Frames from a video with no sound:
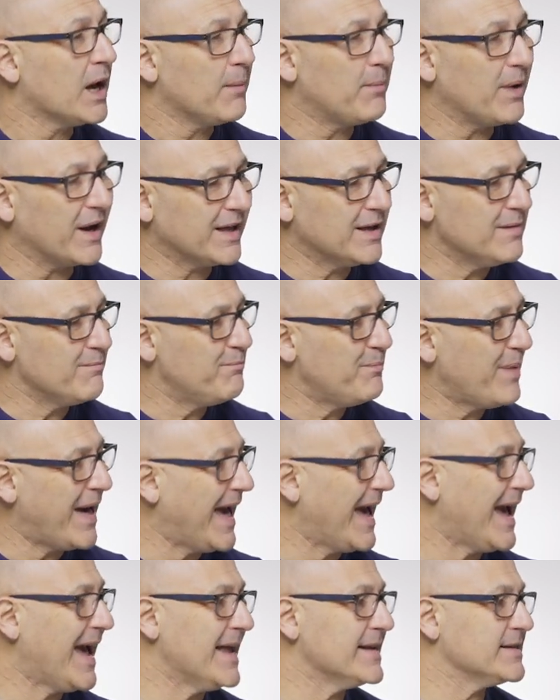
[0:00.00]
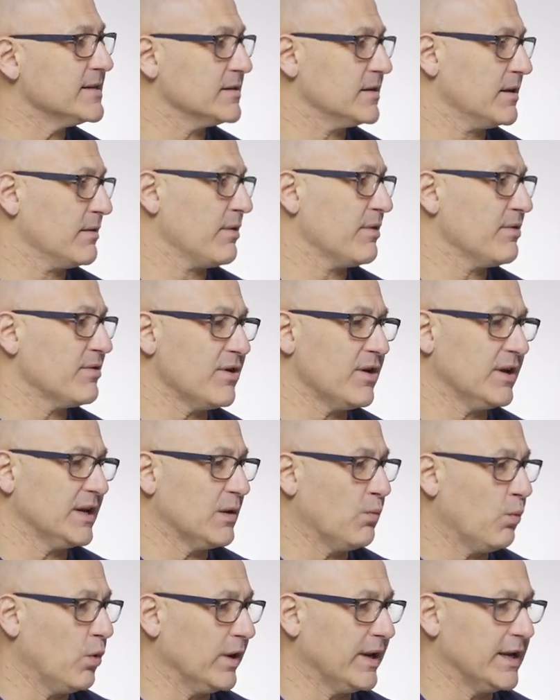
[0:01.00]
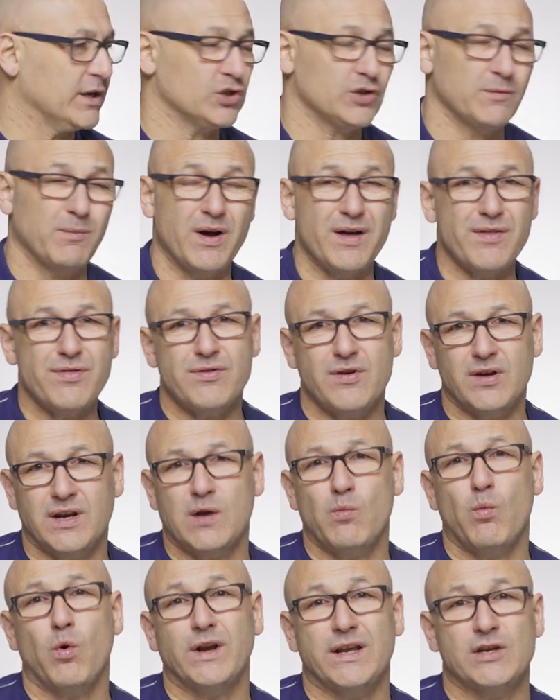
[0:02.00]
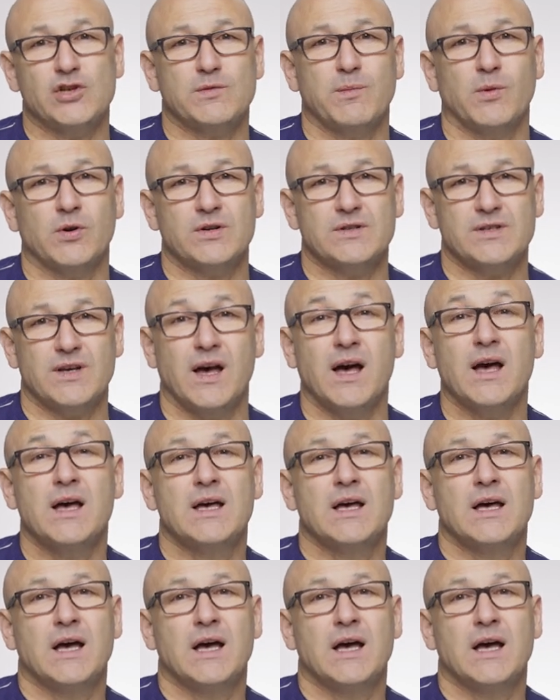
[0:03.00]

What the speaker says: But compared to the 31-inch, my 31-inch monitor,